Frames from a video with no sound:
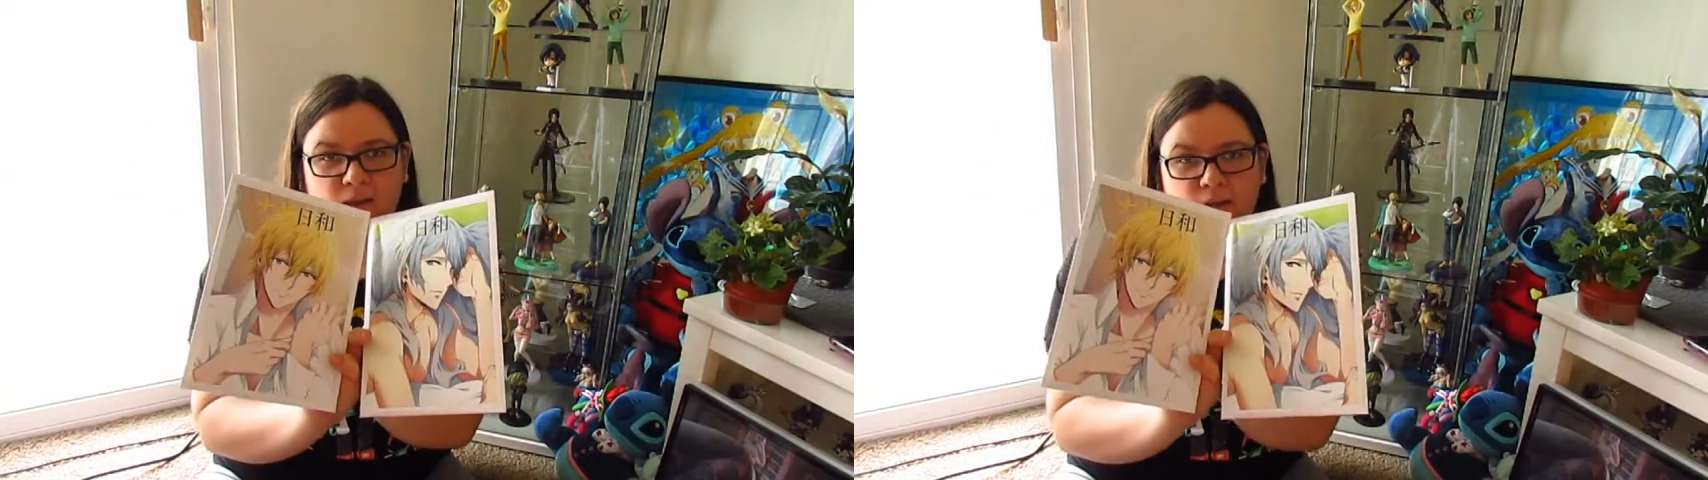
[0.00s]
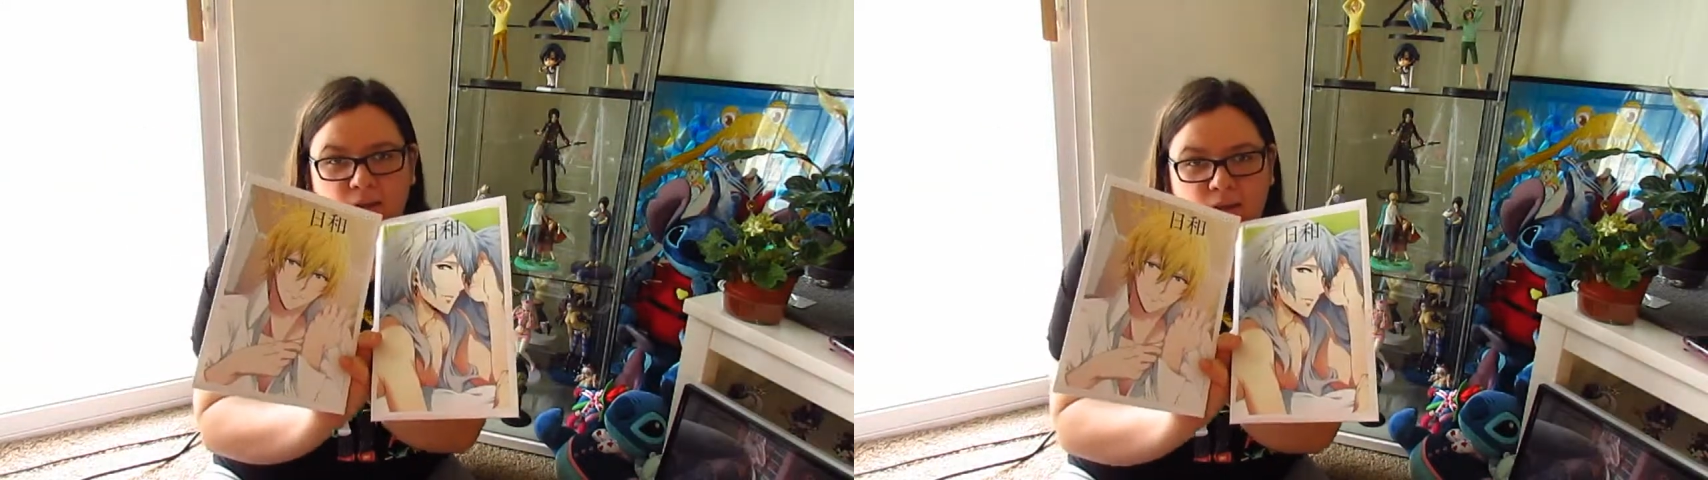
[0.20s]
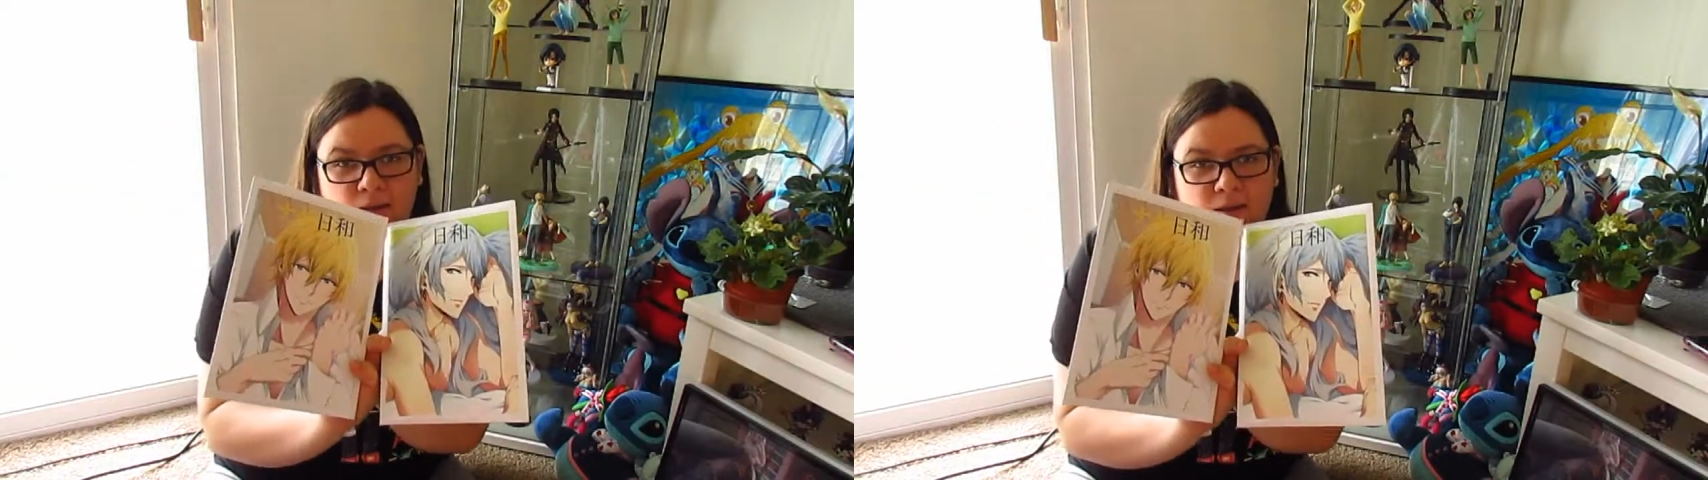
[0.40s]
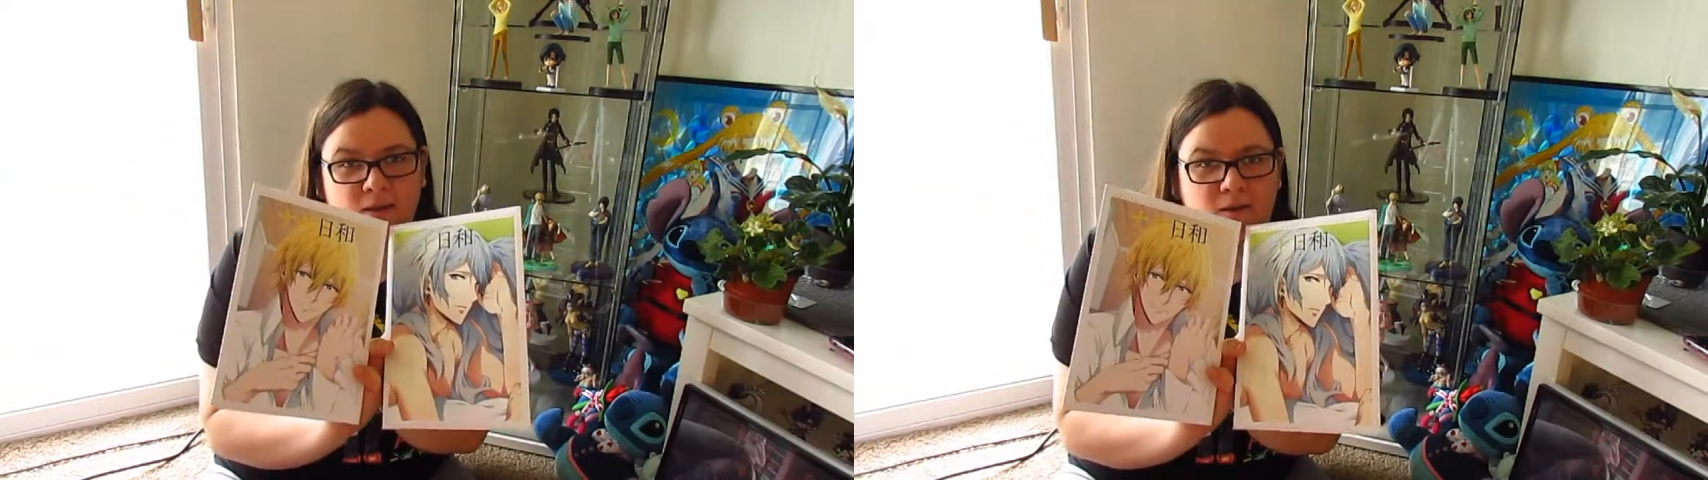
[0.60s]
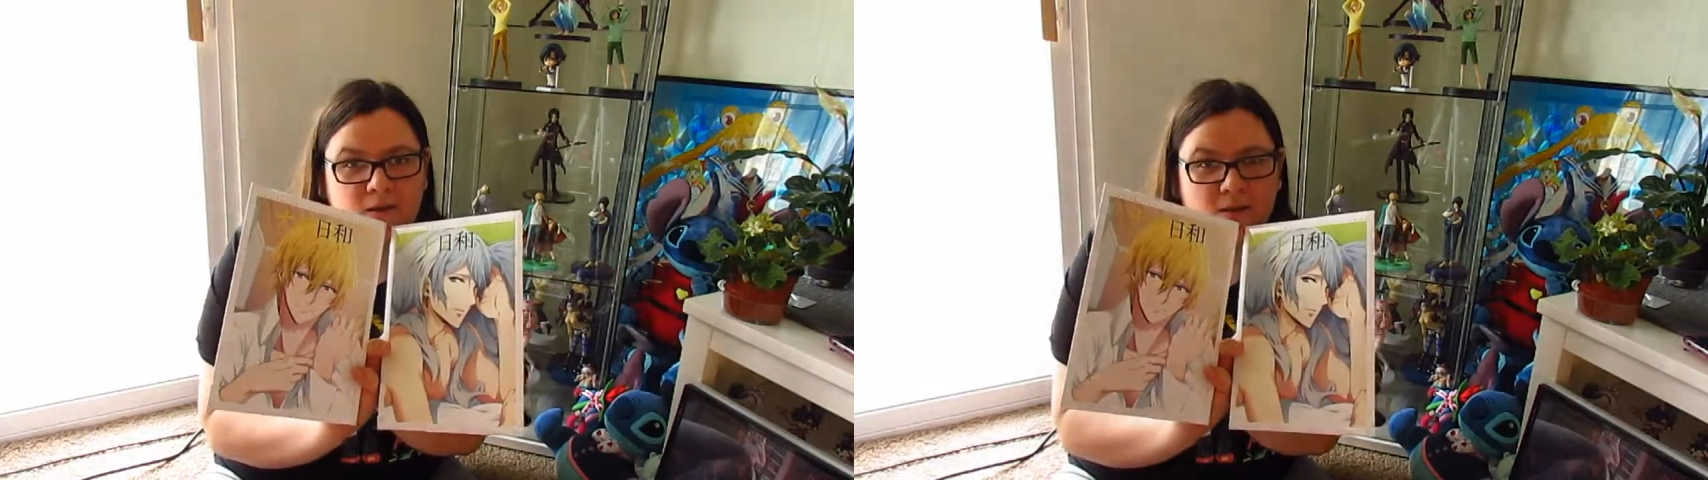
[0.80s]
and
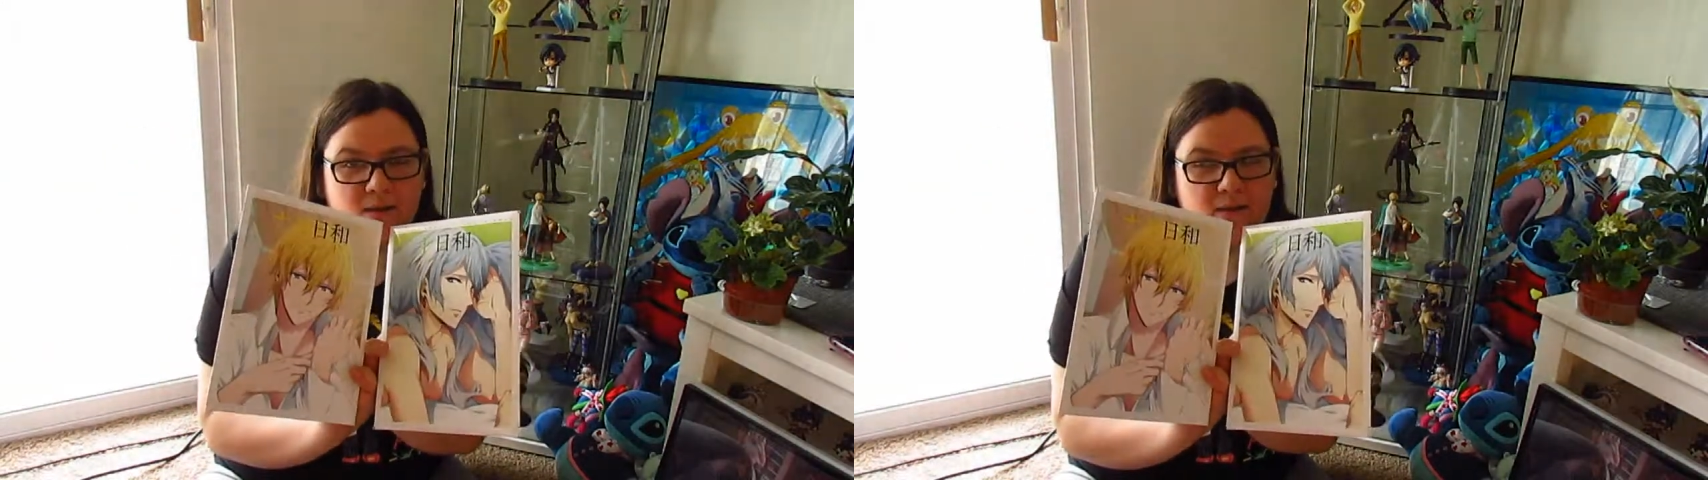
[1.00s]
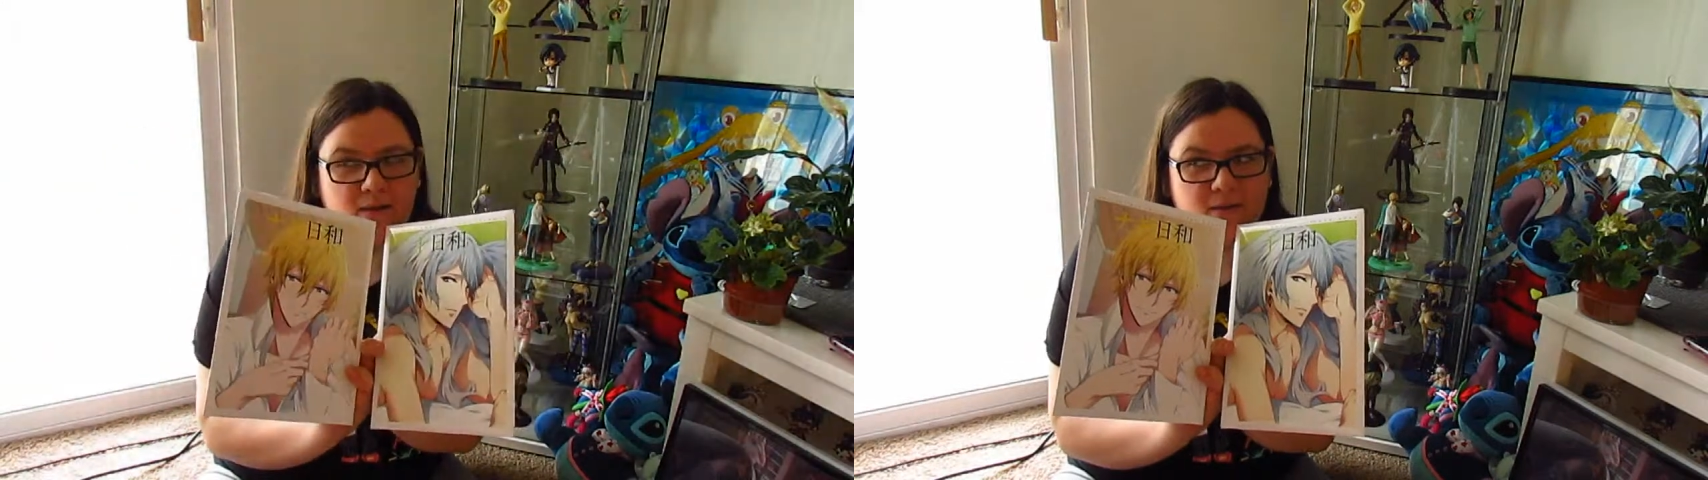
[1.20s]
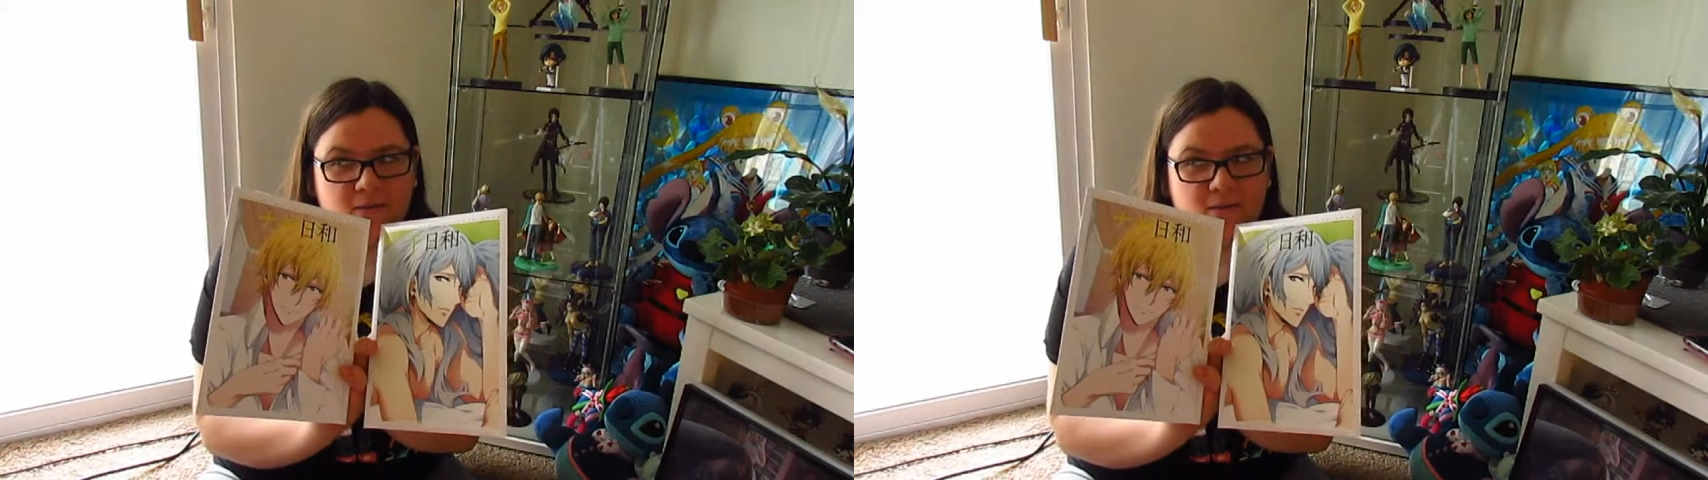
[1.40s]
Nagi.